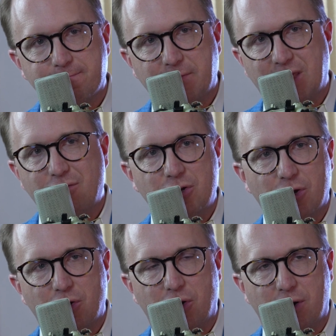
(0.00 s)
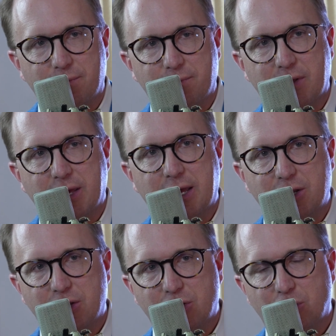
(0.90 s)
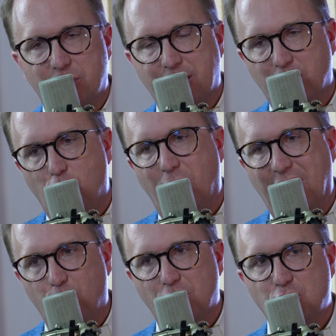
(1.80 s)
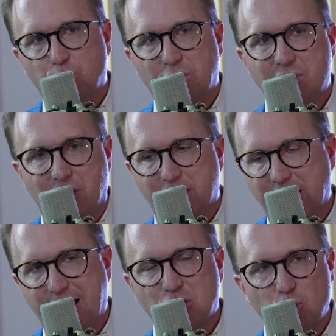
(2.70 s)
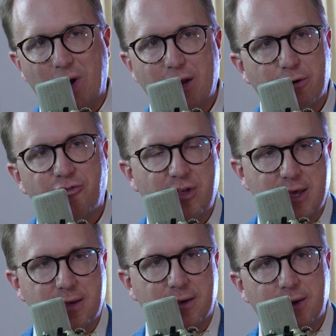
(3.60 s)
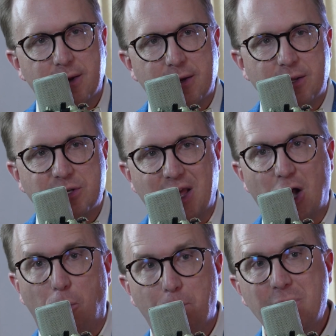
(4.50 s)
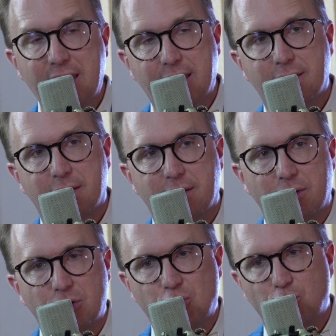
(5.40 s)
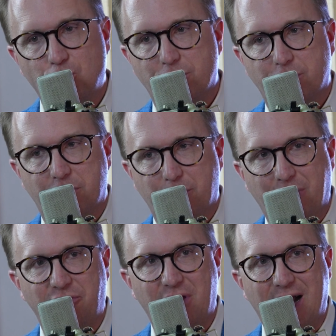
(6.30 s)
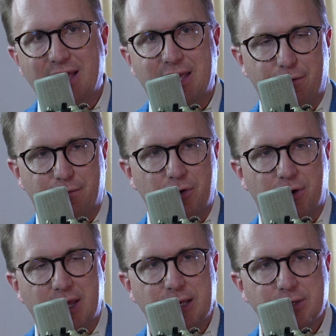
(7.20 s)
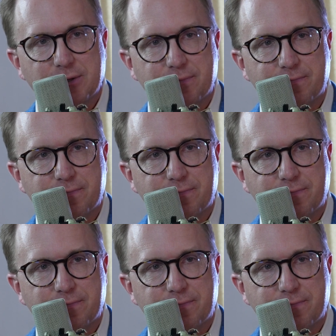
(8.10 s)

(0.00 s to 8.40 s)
giving you a call, and you're like, oh, I wish you would have done X, Y, or Z to help me do the best that I can for your case?